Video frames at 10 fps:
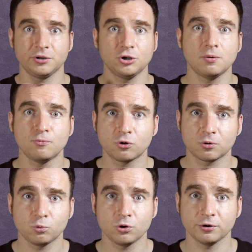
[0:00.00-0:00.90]
there are no
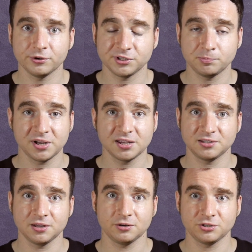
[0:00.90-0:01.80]
more words
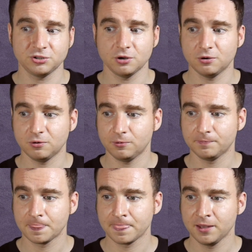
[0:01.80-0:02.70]
because they're
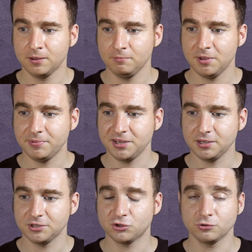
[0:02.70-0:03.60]
so
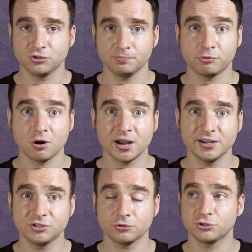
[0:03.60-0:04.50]

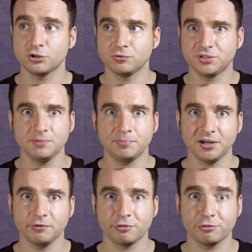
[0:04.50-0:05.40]
surprised or so deep
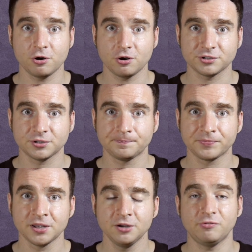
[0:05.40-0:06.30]
in thought,
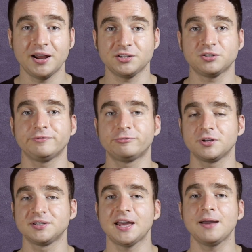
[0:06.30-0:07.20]
right? So
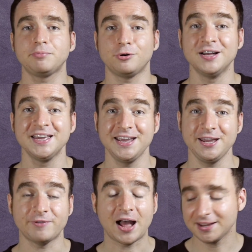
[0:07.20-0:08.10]
for example,
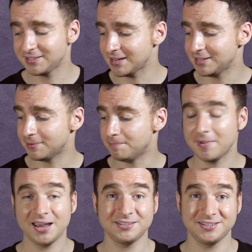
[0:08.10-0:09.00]
if I send a
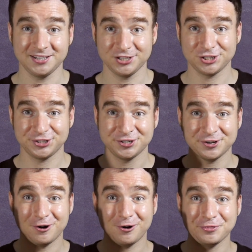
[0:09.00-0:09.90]
message
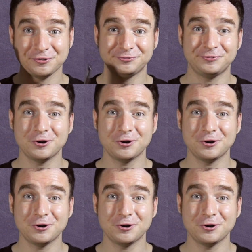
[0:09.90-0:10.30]
on the